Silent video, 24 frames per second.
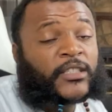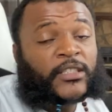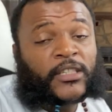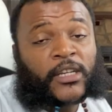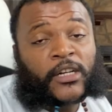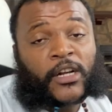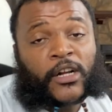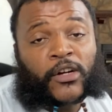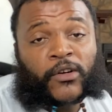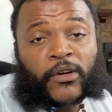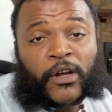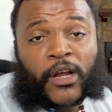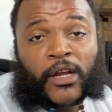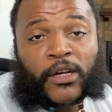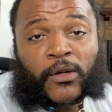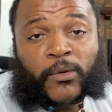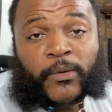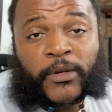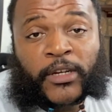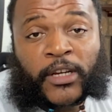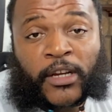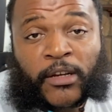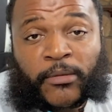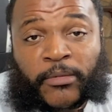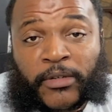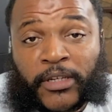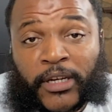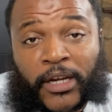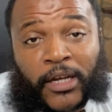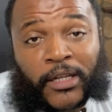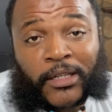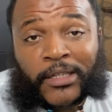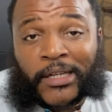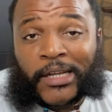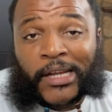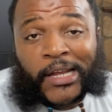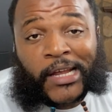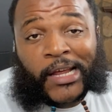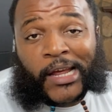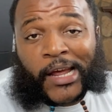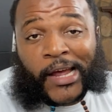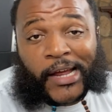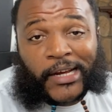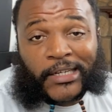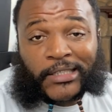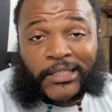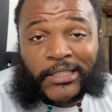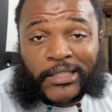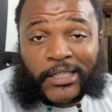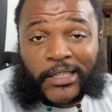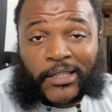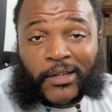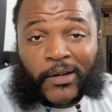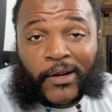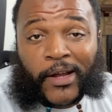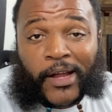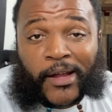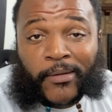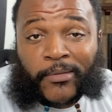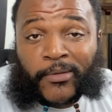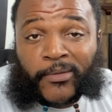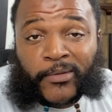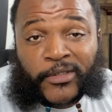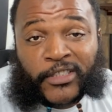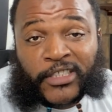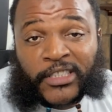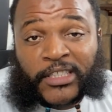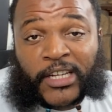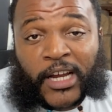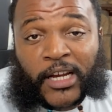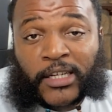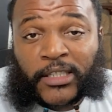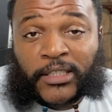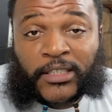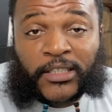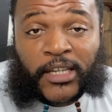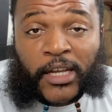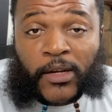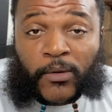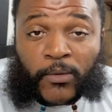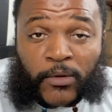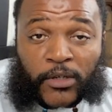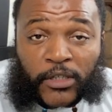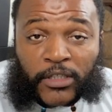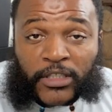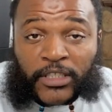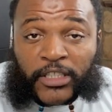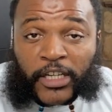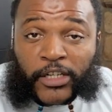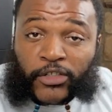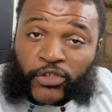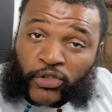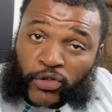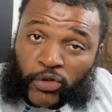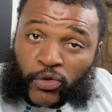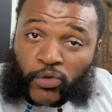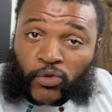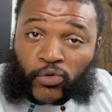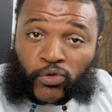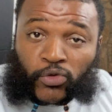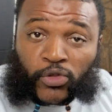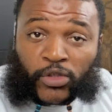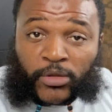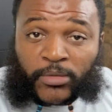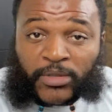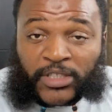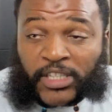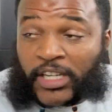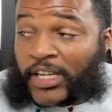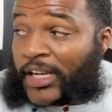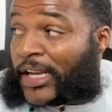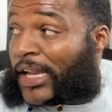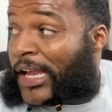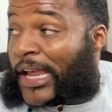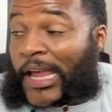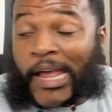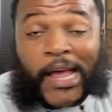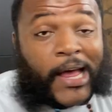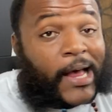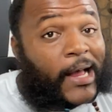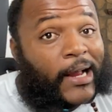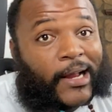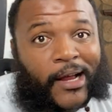stand our ground, and we come together, ain't shit gonna happen. We just gotta stay one, stay true, you know what I'm saying? I